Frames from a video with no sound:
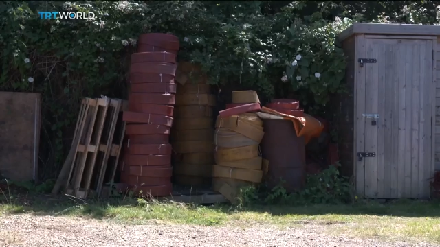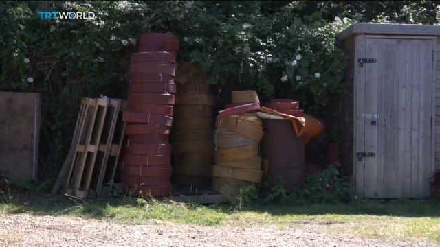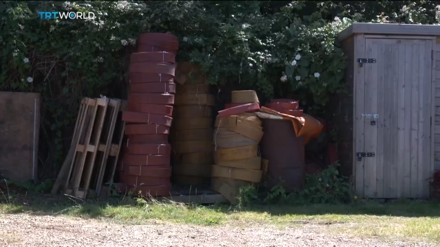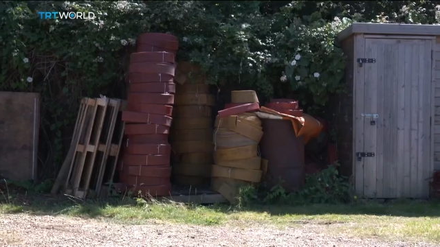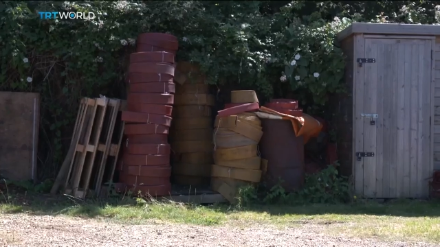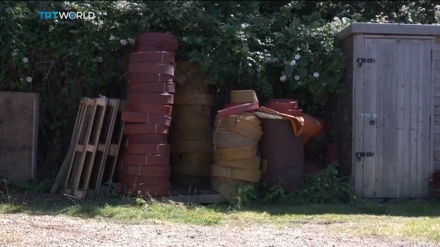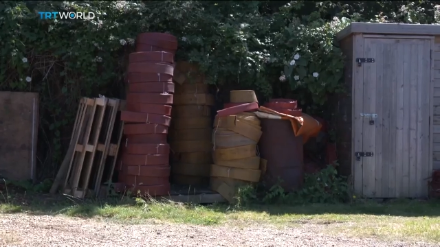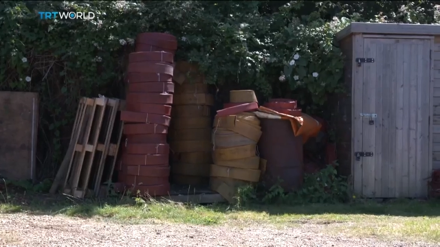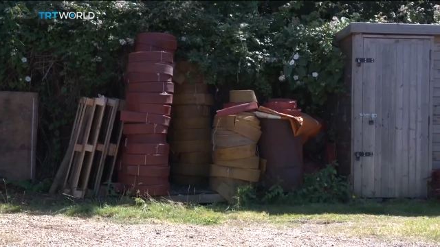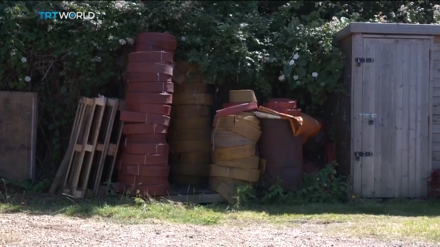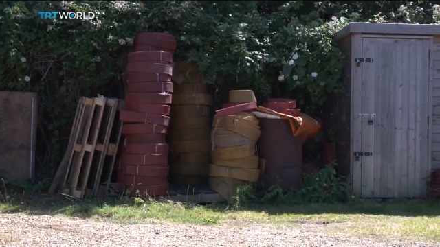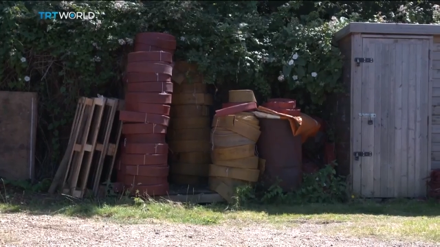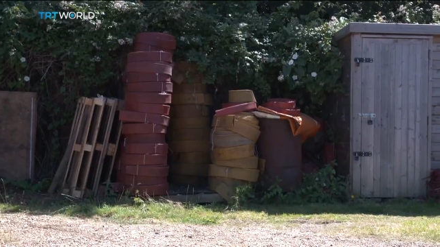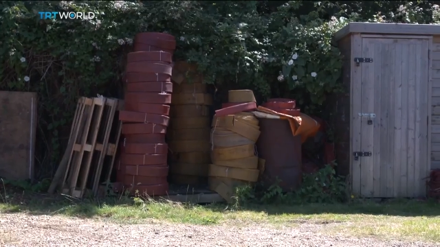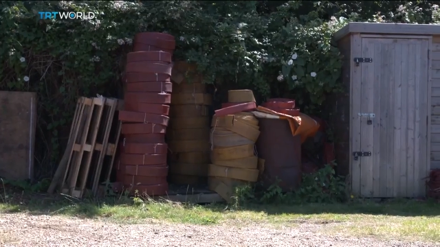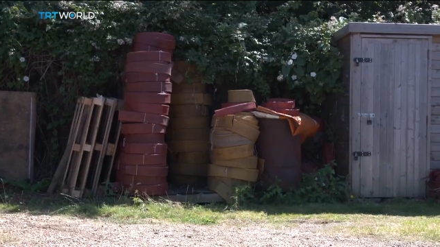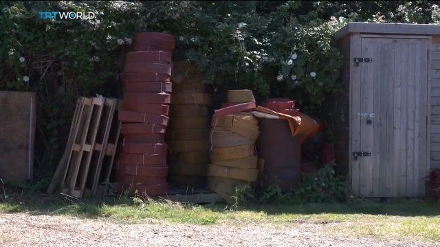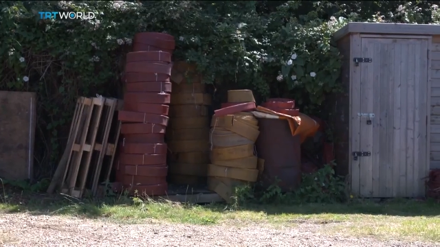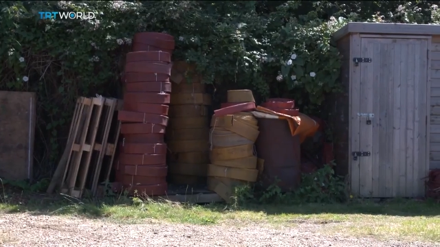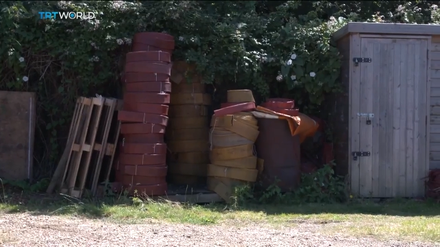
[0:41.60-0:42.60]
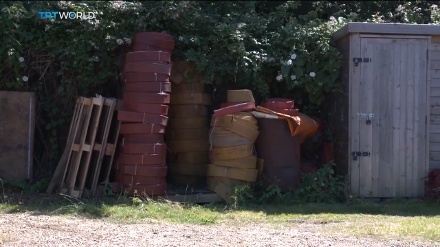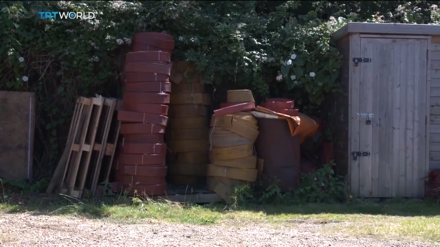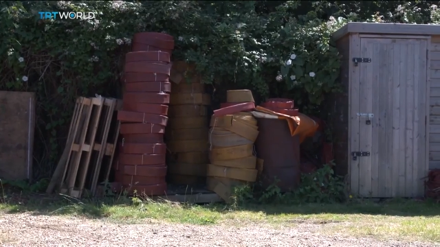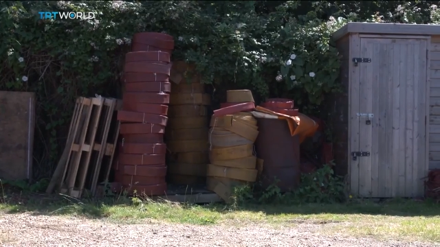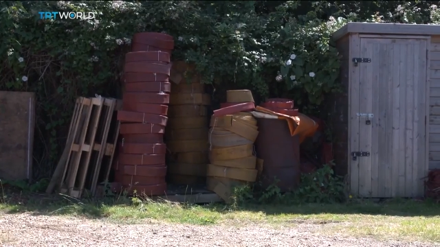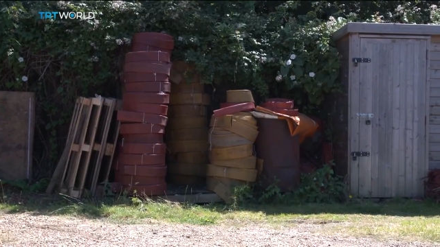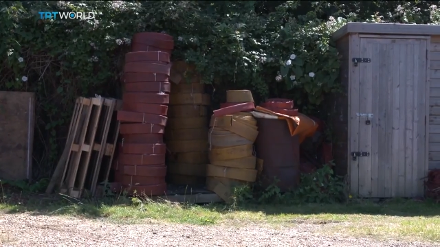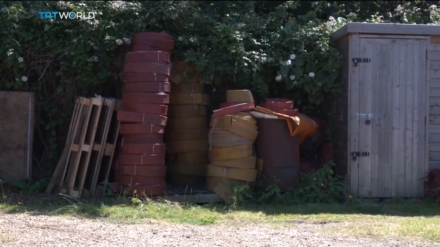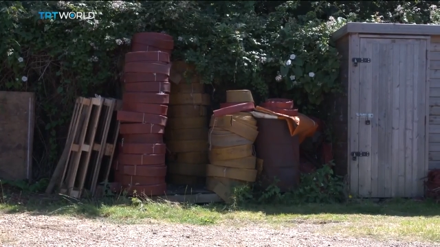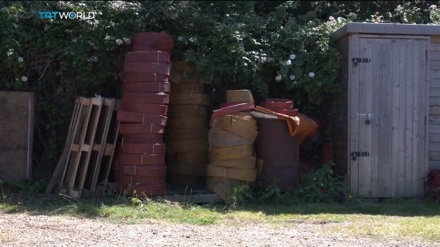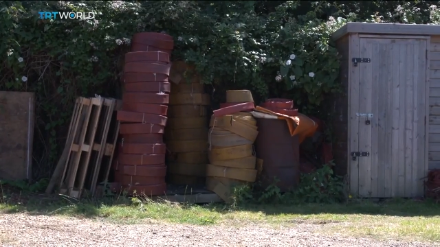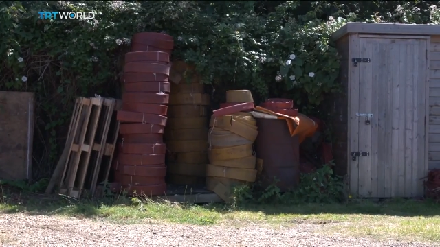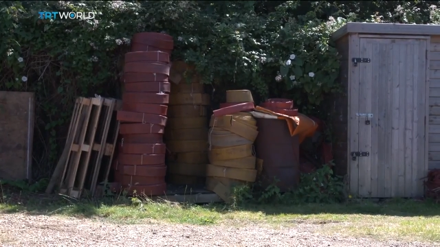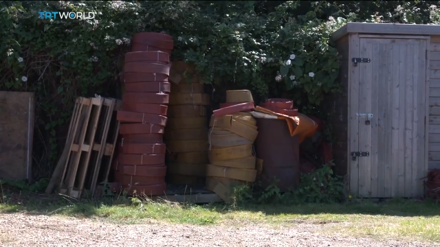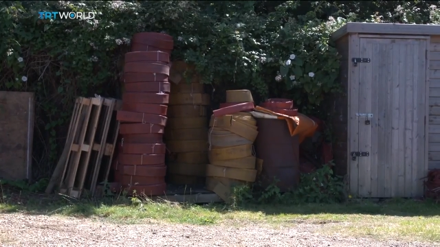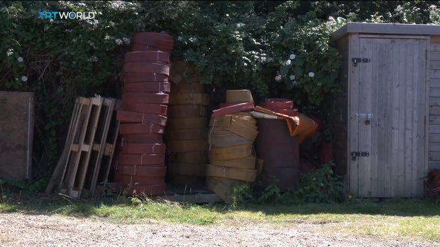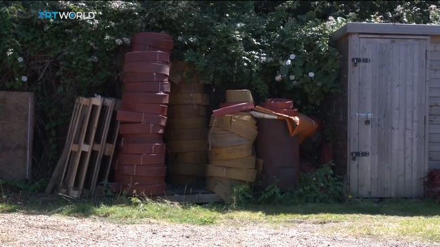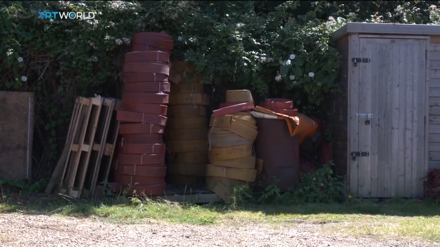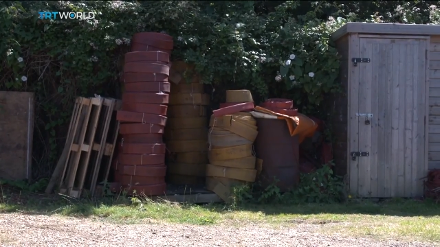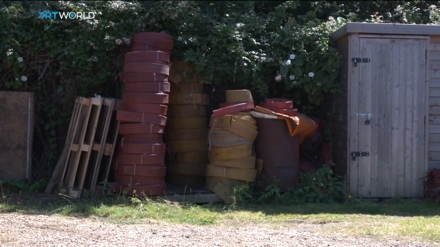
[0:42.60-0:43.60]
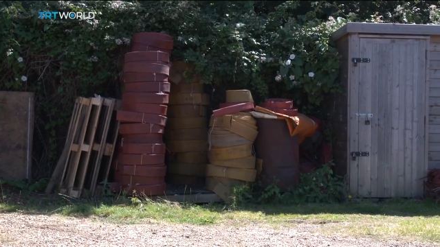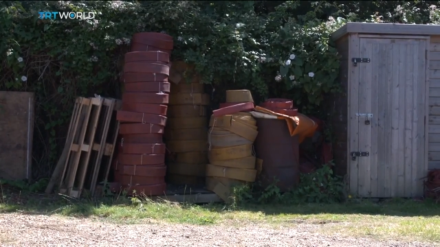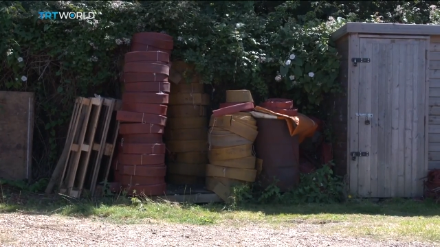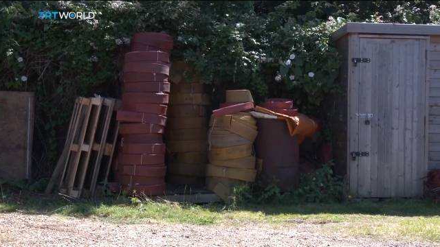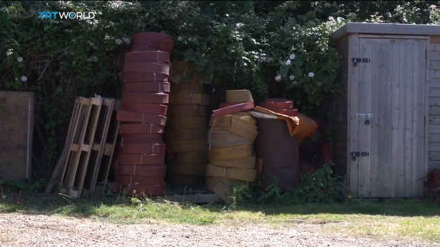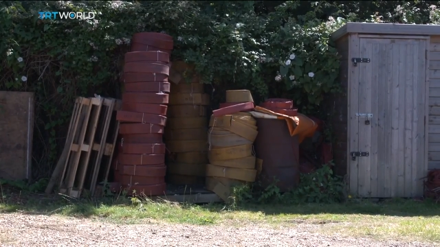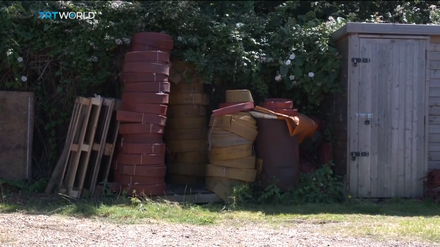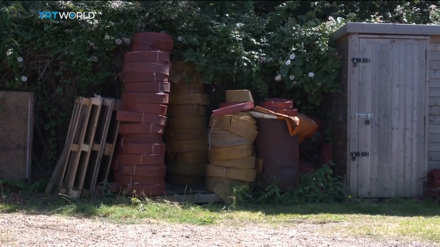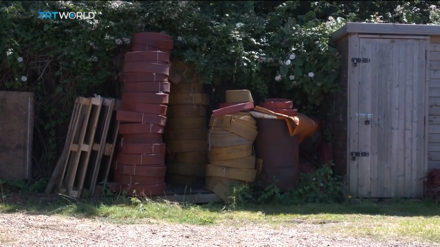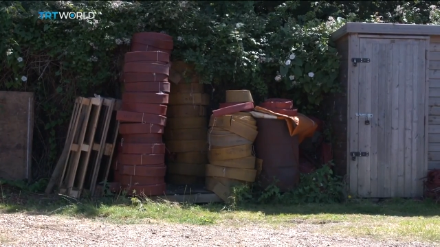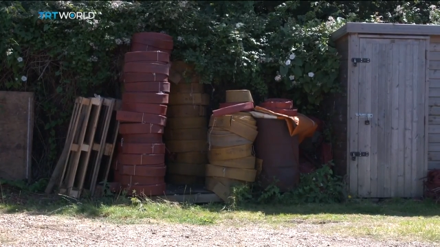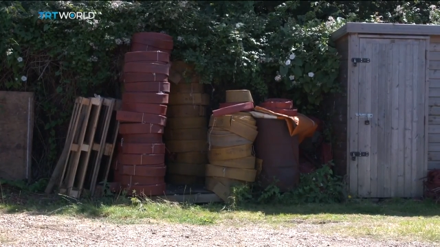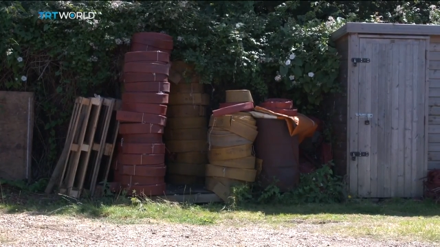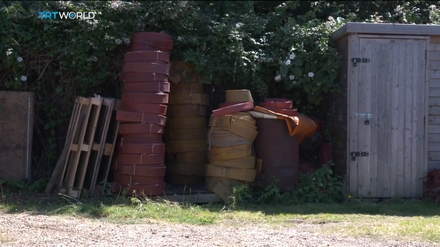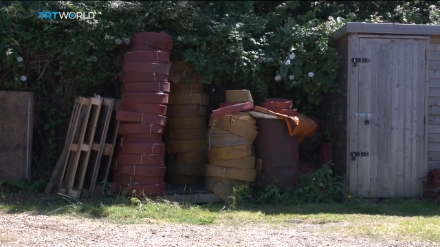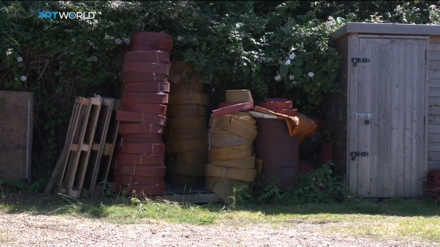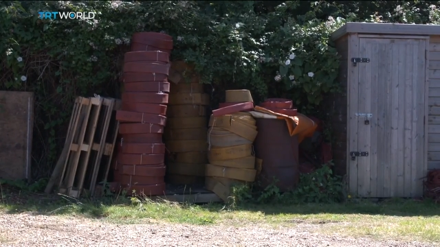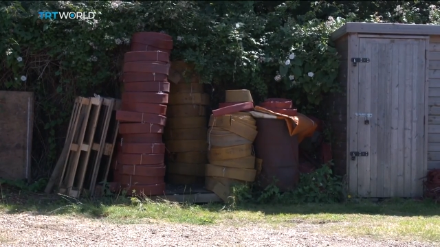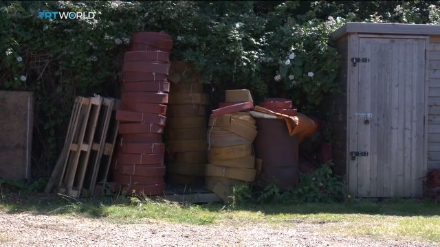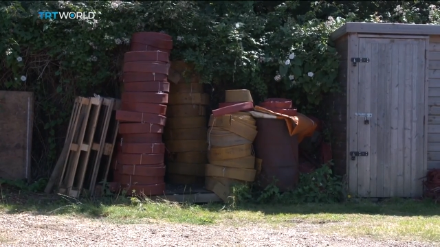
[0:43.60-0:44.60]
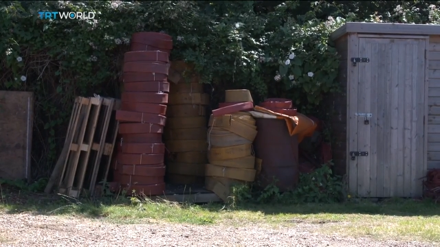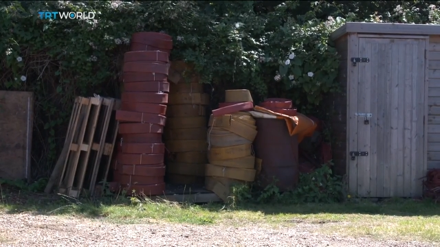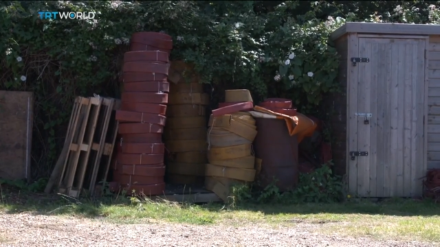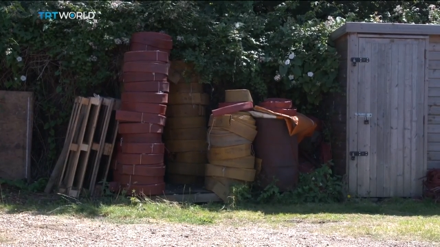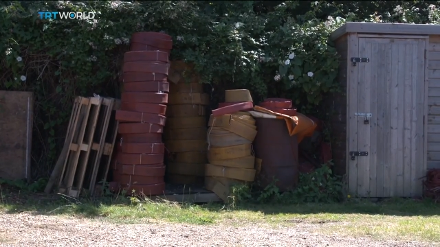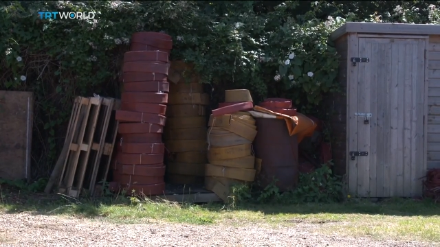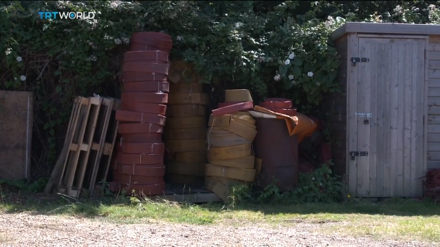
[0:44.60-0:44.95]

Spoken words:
No face is visible, so there are no lips to read.